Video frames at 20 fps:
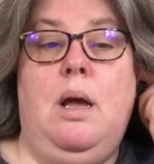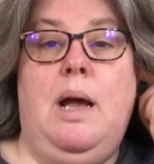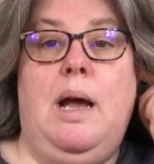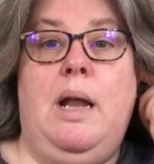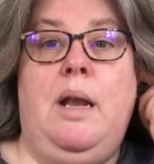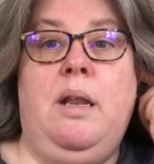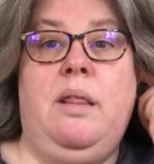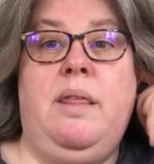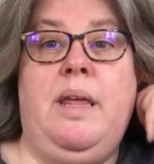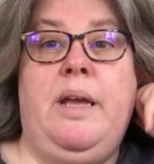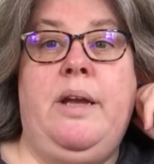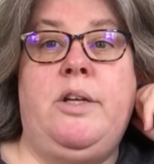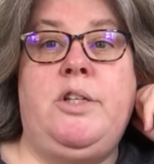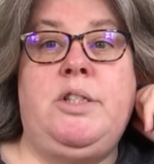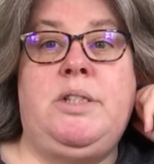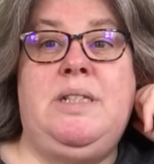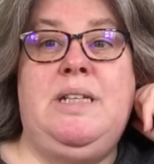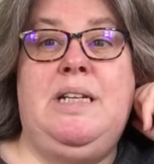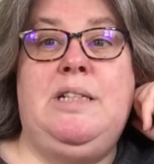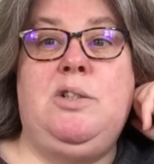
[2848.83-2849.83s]
and I think I
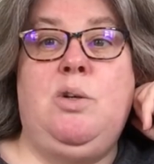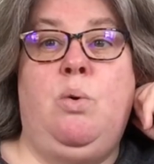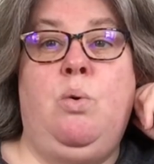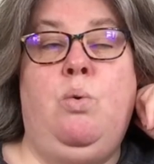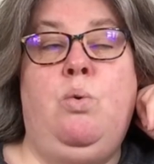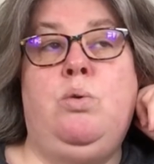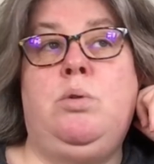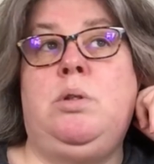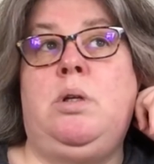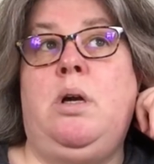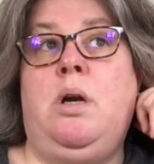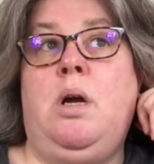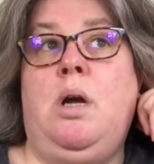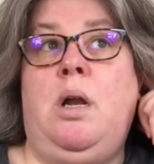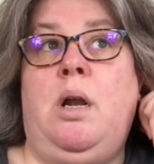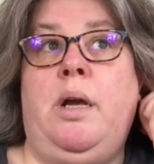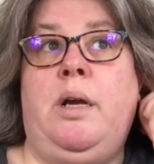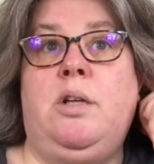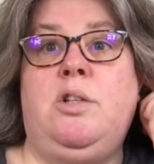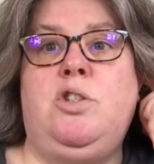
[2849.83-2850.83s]
just need to order
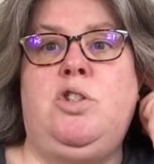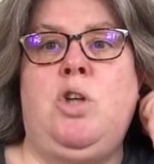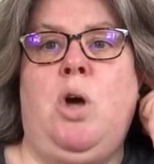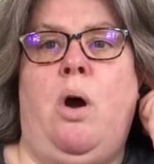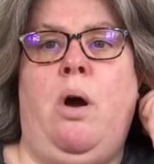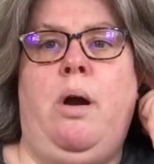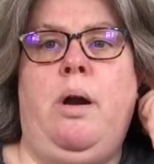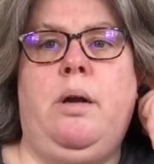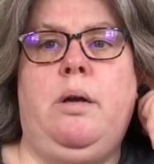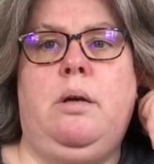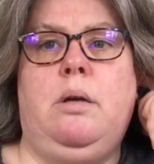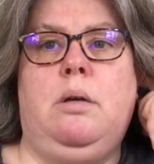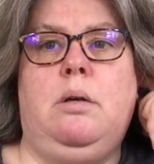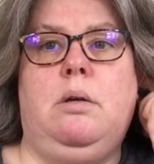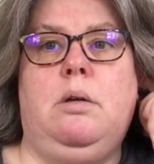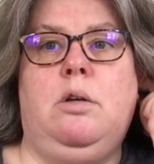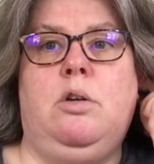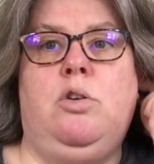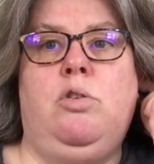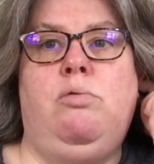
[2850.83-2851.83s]
like a dark
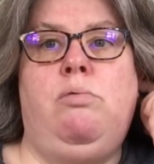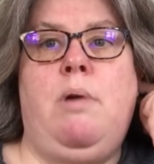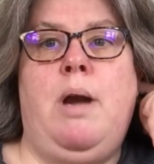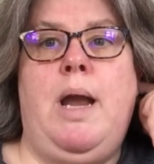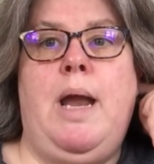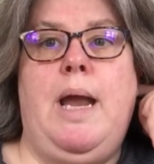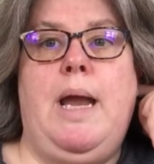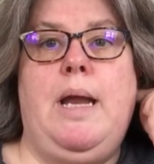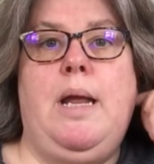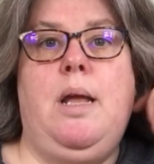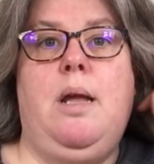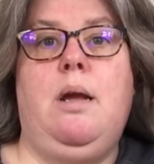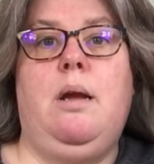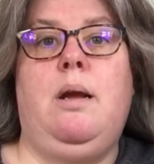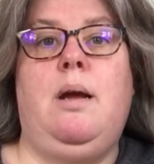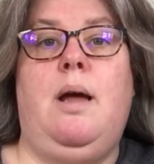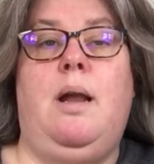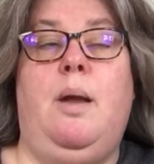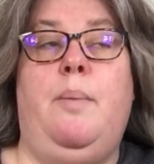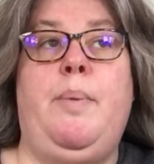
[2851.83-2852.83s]
grey
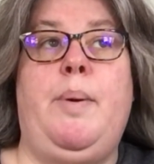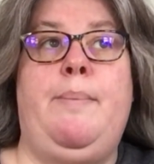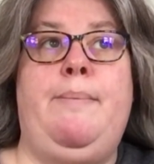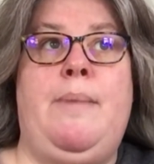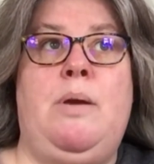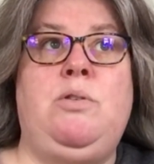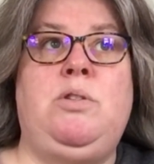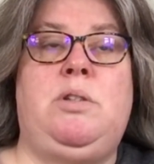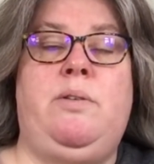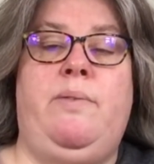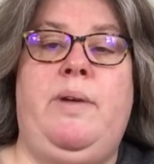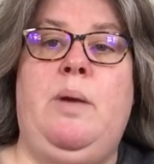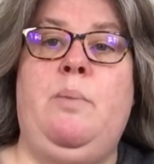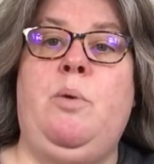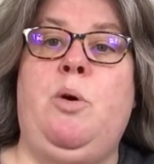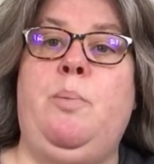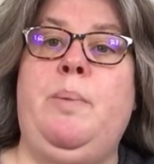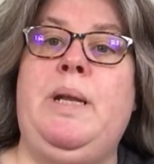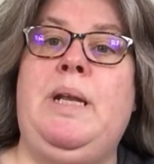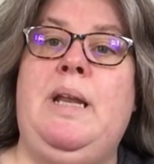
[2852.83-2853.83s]
colour, but most of it
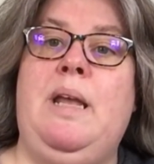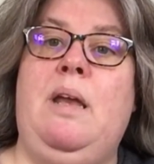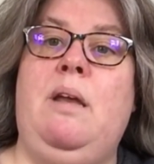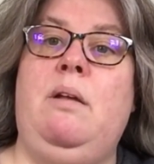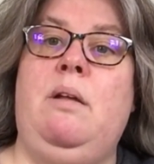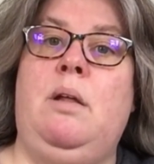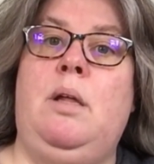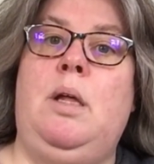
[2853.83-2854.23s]
will be knit